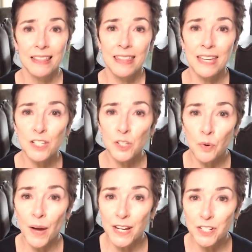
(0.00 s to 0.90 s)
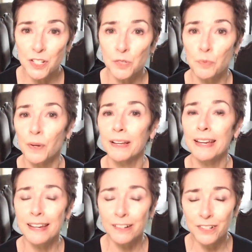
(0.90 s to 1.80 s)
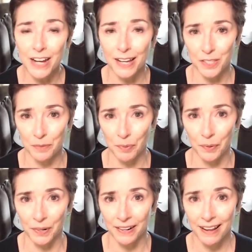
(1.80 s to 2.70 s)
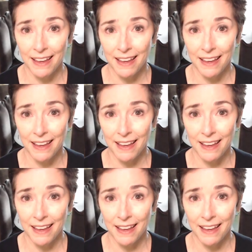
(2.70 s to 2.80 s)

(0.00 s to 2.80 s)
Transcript: These questions will energize the board.